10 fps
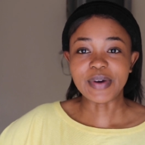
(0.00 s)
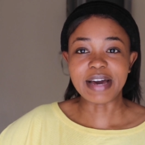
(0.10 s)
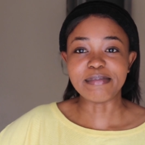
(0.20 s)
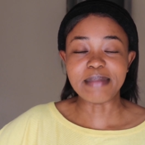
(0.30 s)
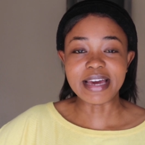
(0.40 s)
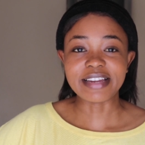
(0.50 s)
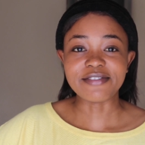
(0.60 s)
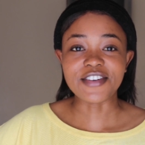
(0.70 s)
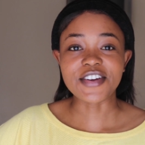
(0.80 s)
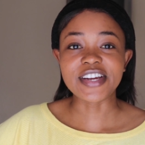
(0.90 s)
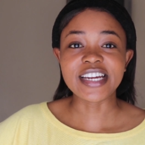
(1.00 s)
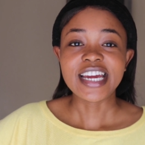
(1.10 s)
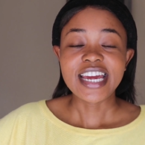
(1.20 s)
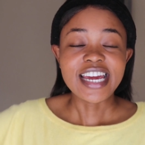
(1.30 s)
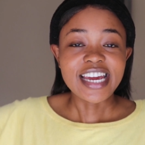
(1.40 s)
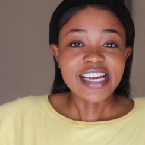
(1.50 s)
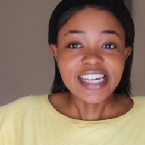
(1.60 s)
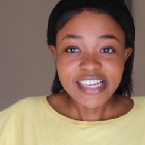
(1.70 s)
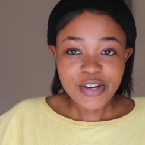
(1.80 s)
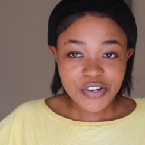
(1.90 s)
I made a very
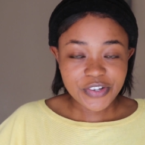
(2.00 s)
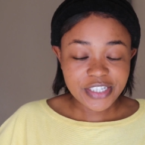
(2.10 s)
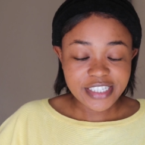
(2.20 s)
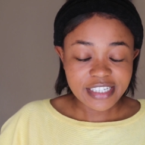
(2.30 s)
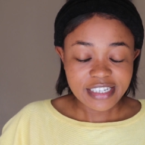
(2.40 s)
good